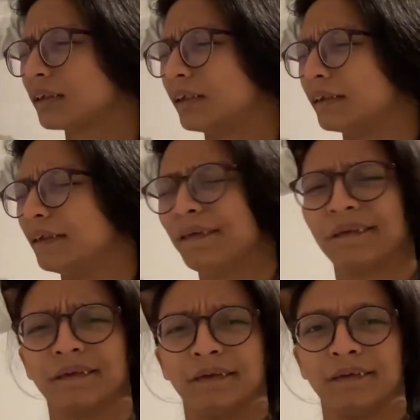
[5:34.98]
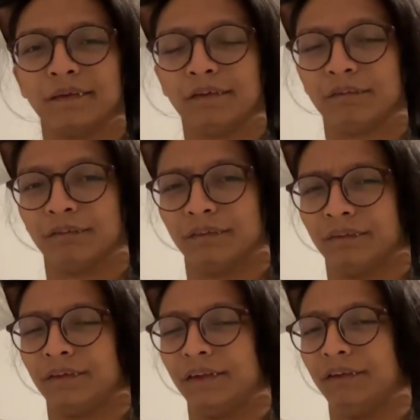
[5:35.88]
I guess that's it for
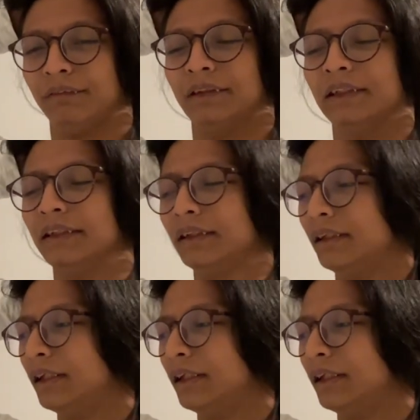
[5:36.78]
today, really.